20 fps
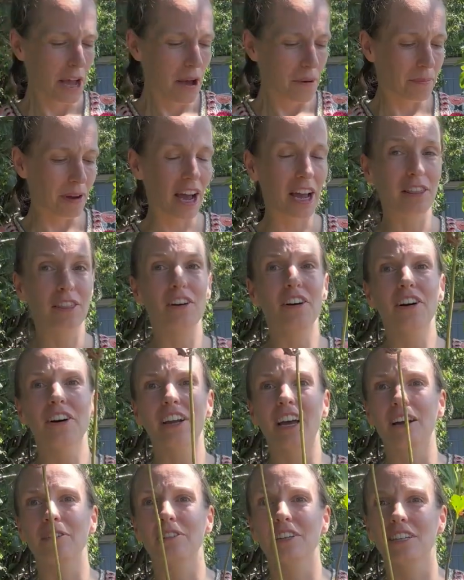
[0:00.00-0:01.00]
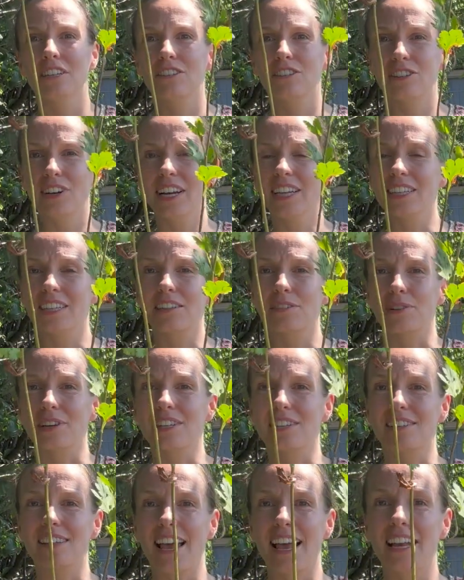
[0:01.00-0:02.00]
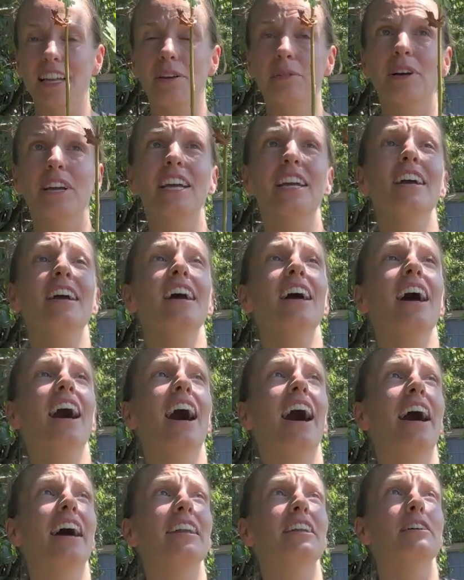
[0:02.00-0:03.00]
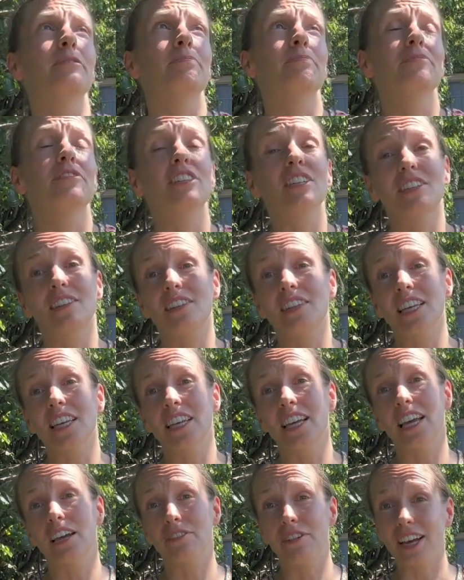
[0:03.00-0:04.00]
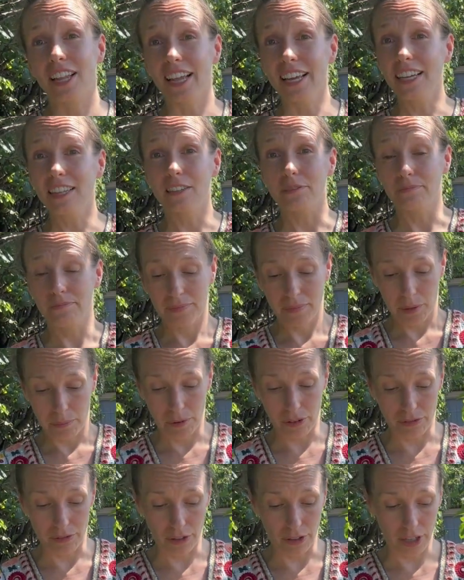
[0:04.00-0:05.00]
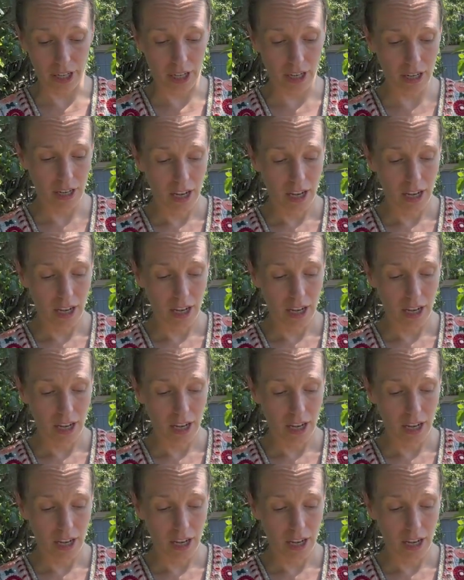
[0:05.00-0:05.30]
But I thought I would try these ones anyway and just see if I like them before